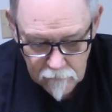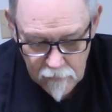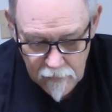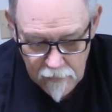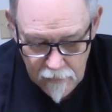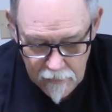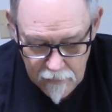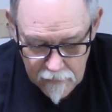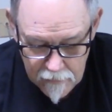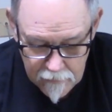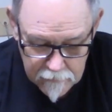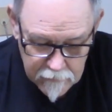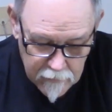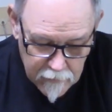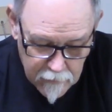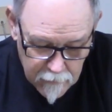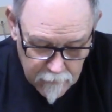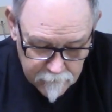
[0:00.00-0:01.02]
and
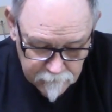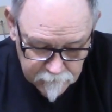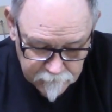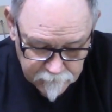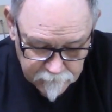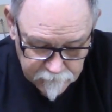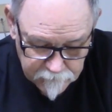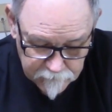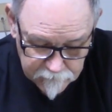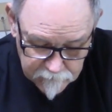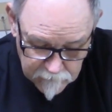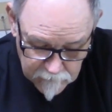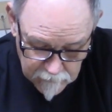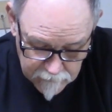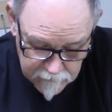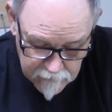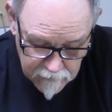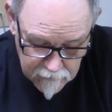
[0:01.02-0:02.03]

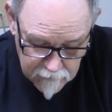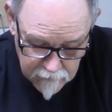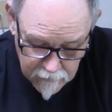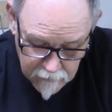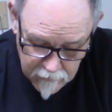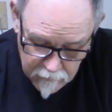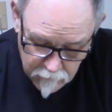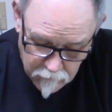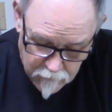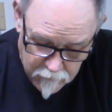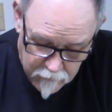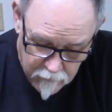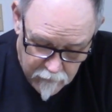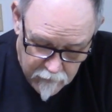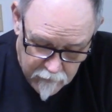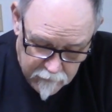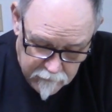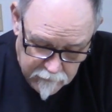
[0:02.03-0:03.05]
like I said, 81
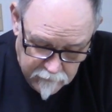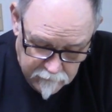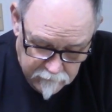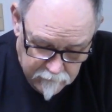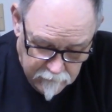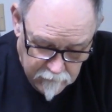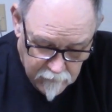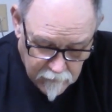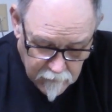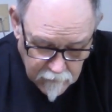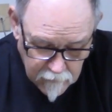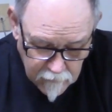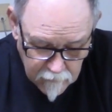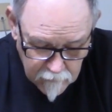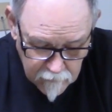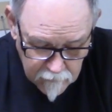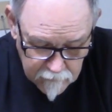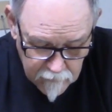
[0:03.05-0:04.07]
grains,
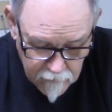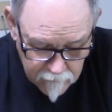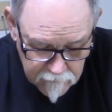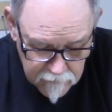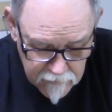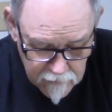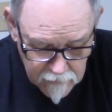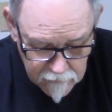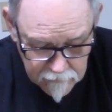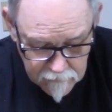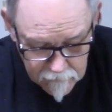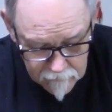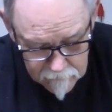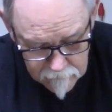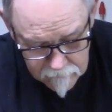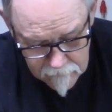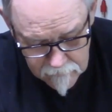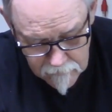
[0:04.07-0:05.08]
a
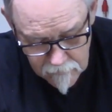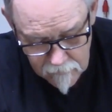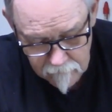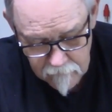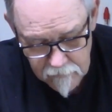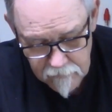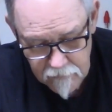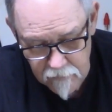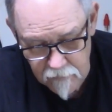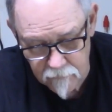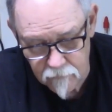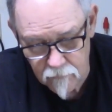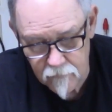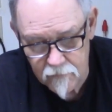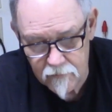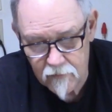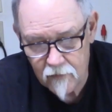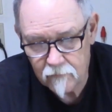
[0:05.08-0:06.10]
760,
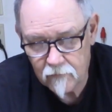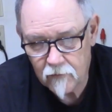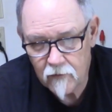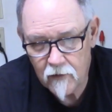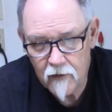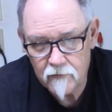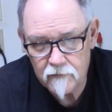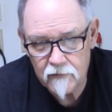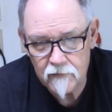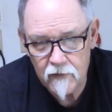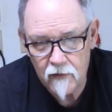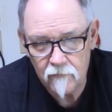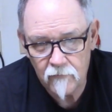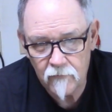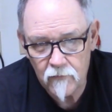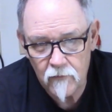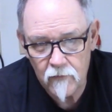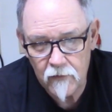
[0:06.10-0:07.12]
76.7 grains, a
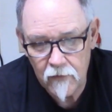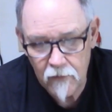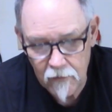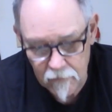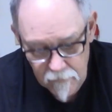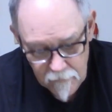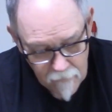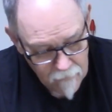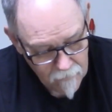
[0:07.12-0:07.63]
748,